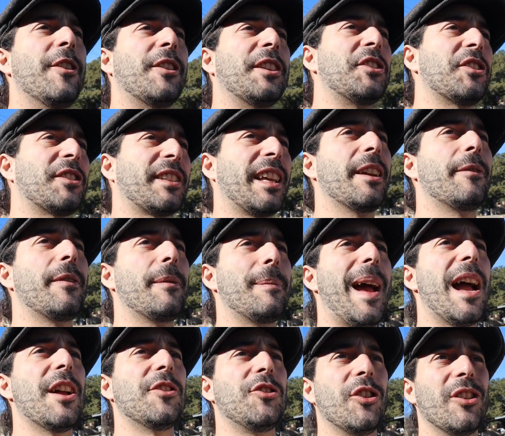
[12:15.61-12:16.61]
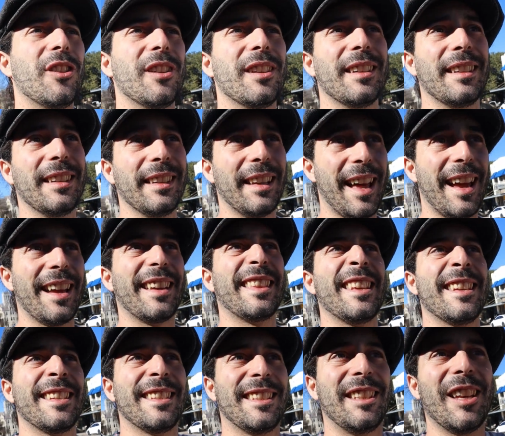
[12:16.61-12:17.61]
you can just kind of imagine like
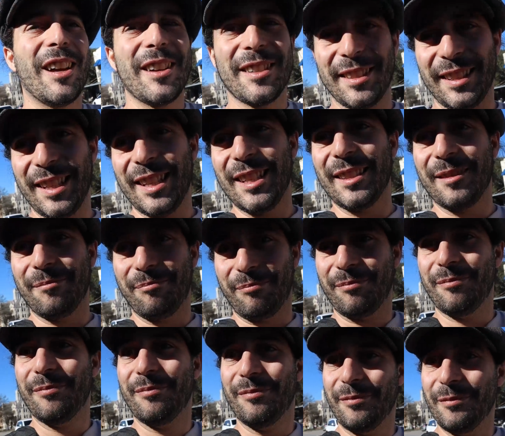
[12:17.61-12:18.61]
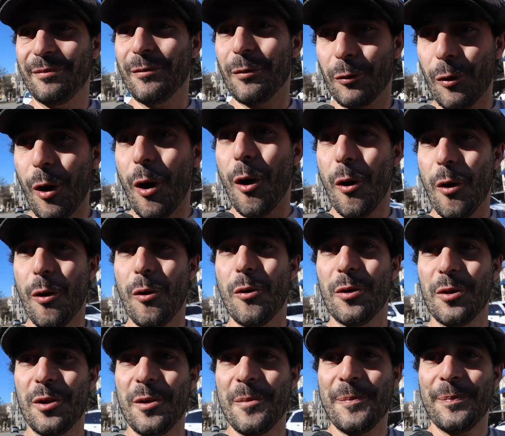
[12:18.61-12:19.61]
this dusty
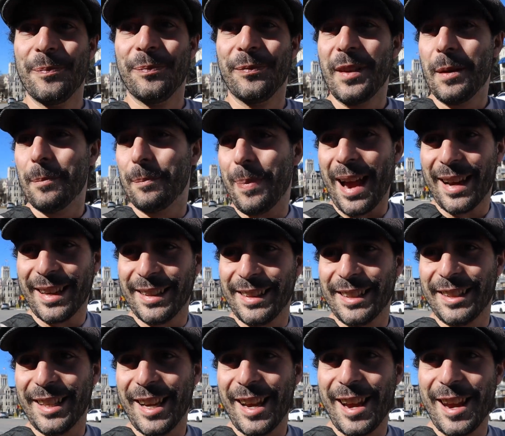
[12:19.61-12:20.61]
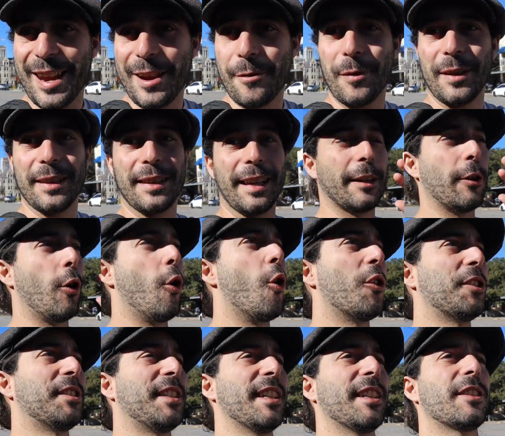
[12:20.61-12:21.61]
road back in the day with like the
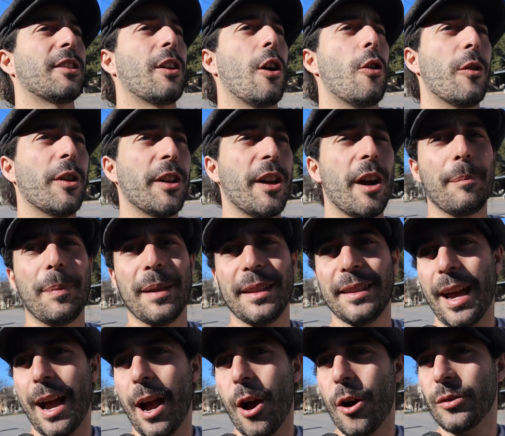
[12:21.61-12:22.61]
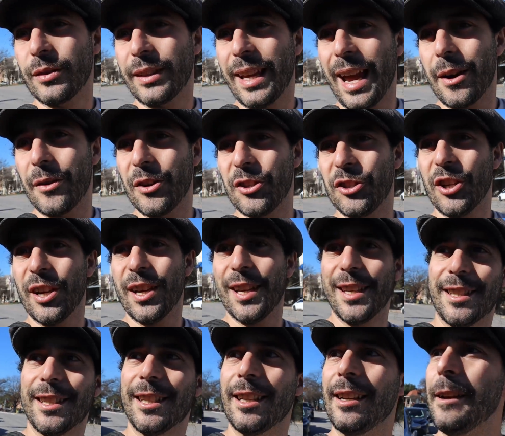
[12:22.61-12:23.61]
horses going up and down,
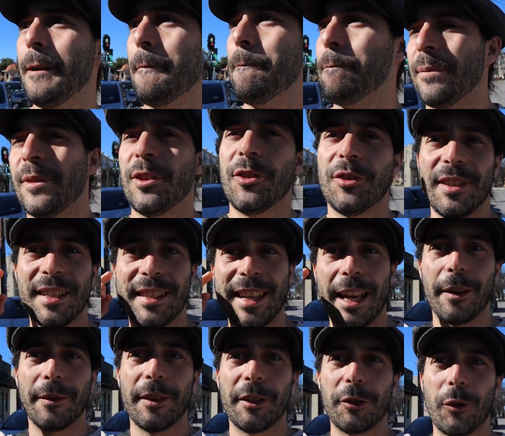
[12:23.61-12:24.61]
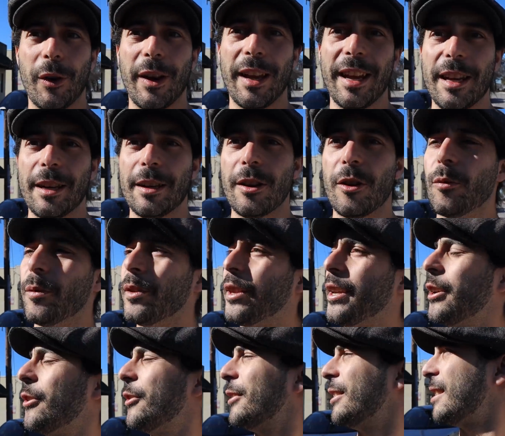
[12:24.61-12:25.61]
carriages, just the sound of the train over
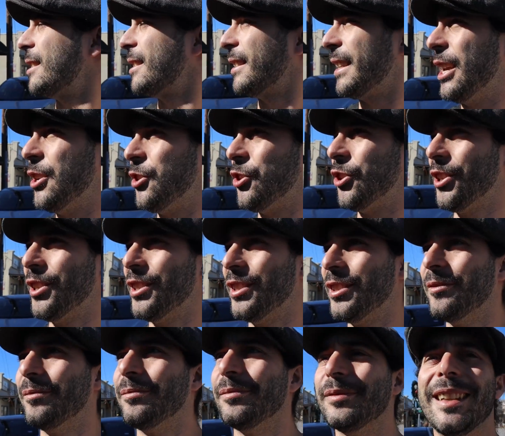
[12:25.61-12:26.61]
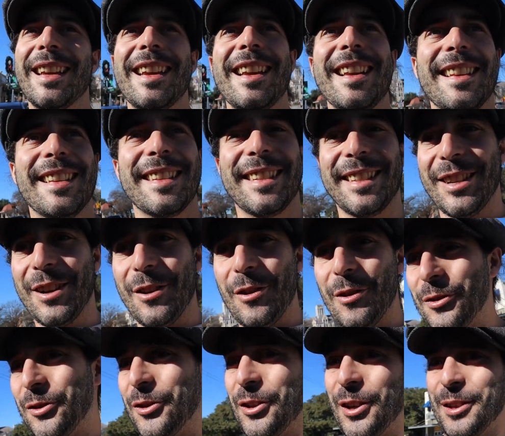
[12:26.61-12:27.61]
there in the station.
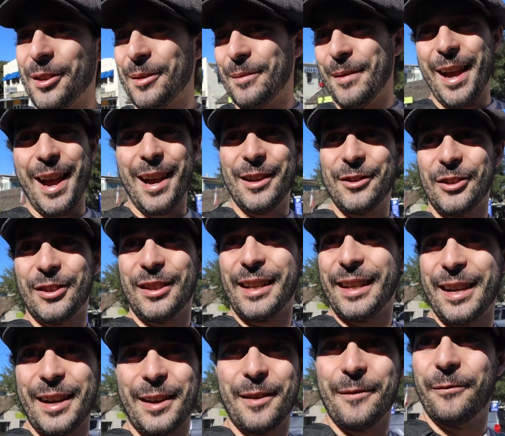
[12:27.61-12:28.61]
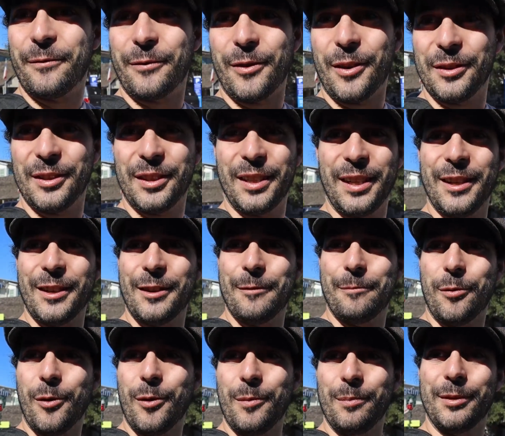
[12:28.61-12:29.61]
So just like a frontier
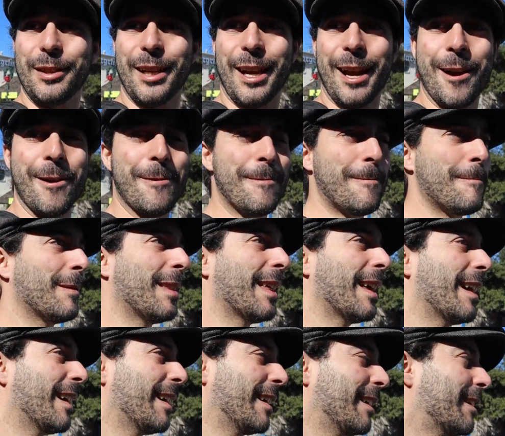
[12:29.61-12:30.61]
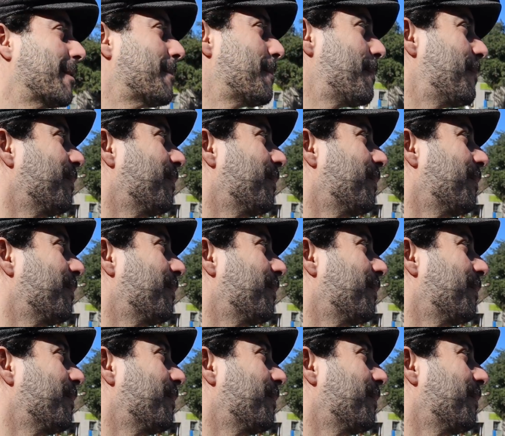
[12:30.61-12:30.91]
boom town that